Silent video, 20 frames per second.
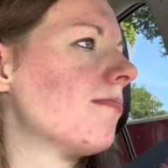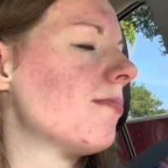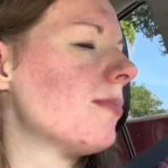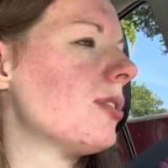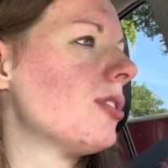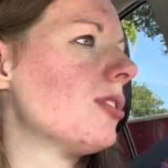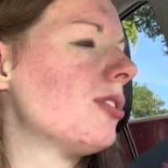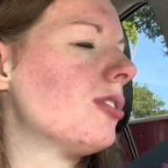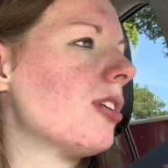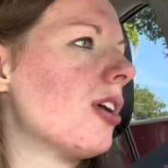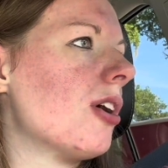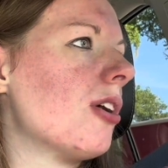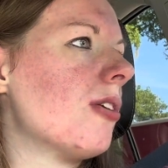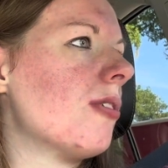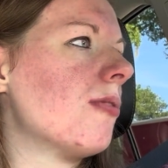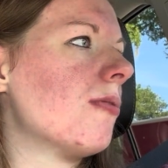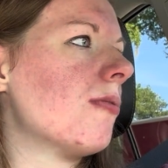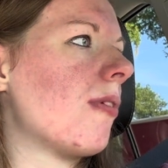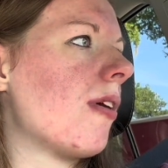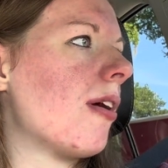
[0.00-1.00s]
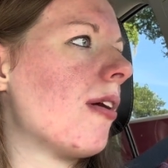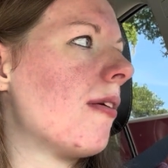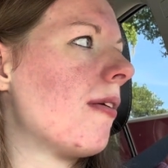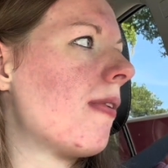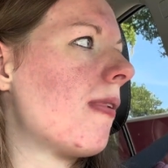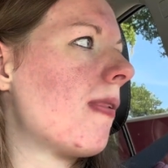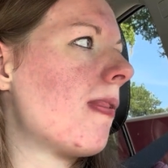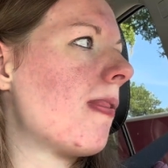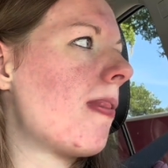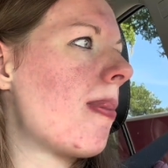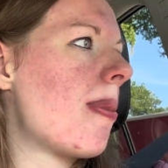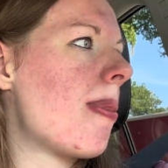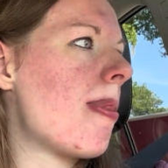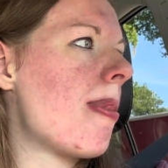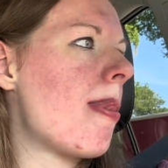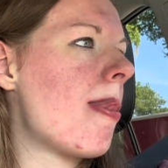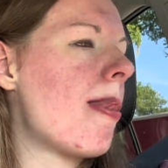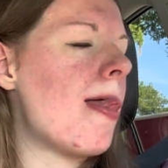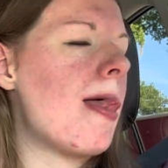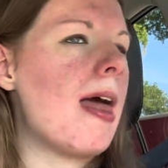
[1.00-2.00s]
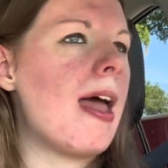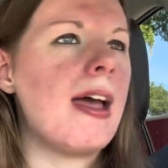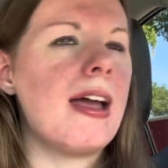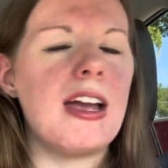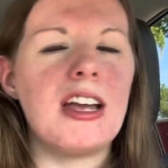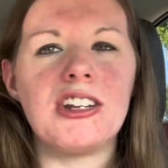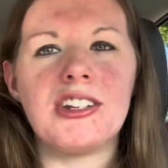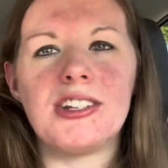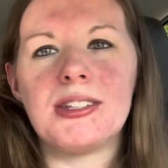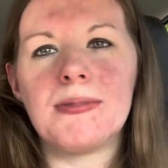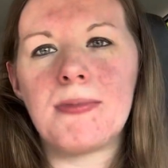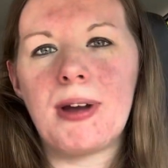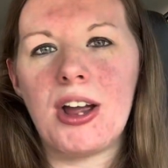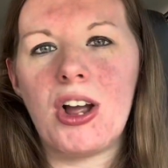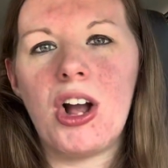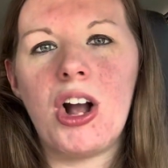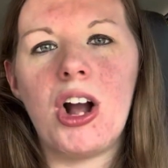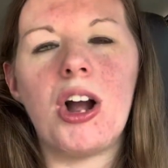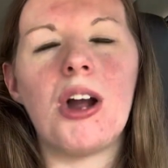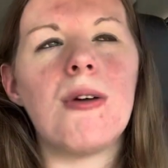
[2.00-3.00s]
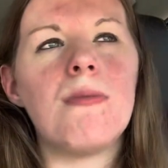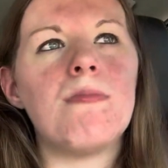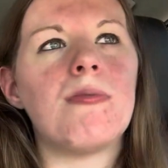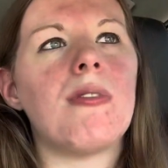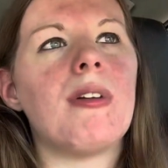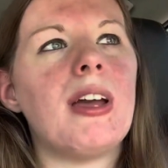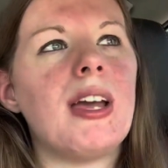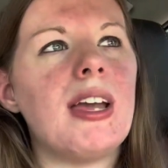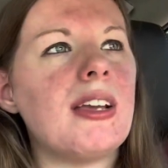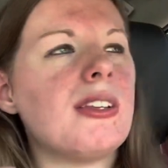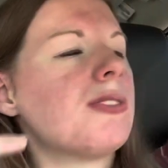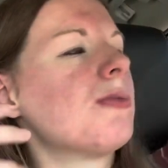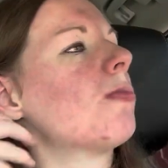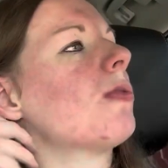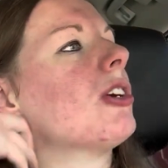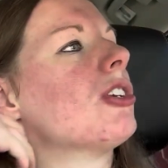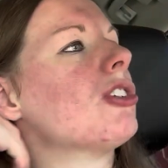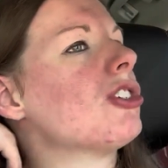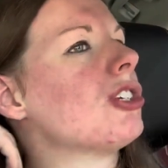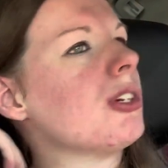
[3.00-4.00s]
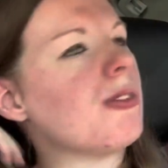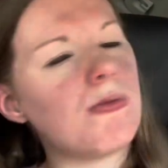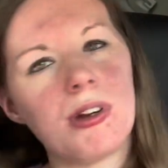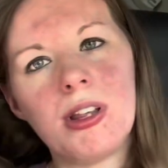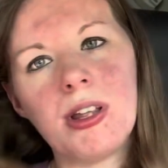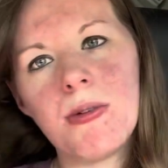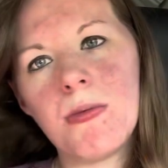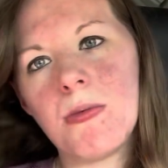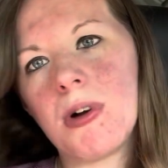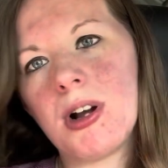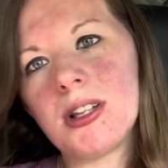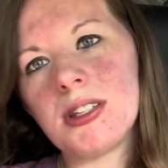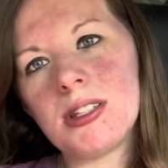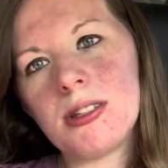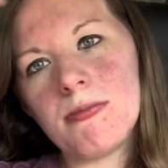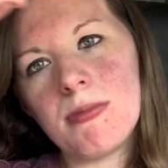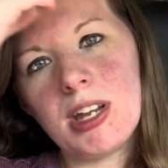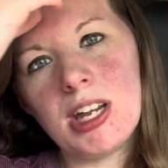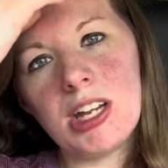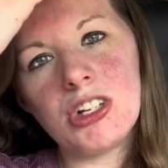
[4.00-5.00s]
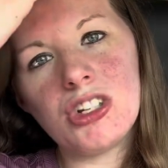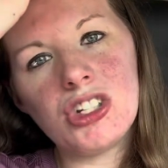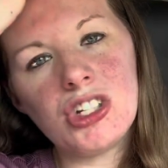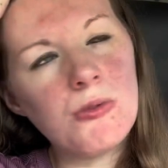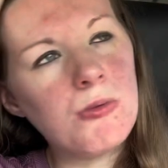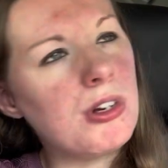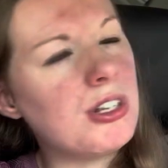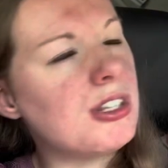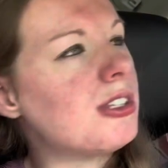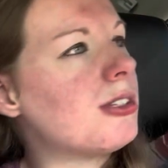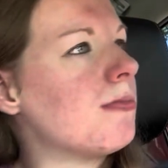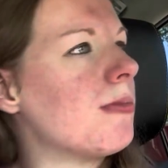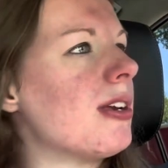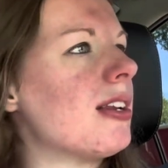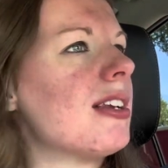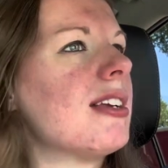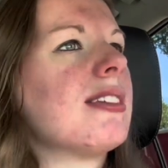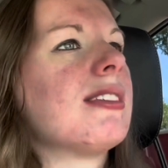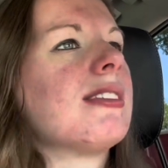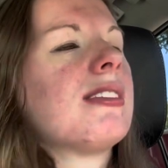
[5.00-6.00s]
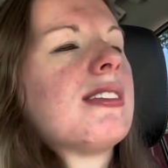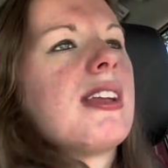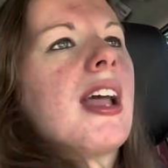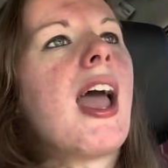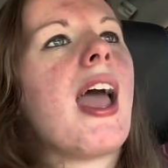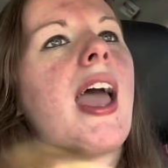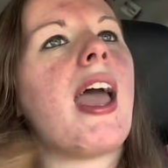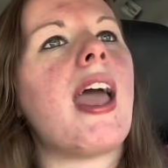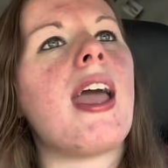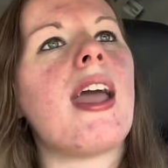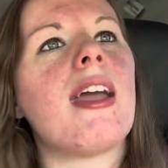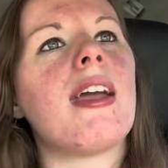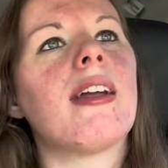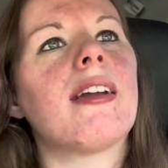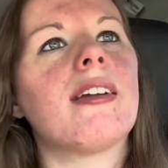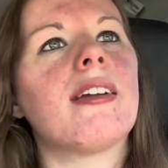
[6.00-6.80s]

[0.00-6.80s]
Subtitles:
So it's just, my heart breaks when she really wants me and she wants me to stay,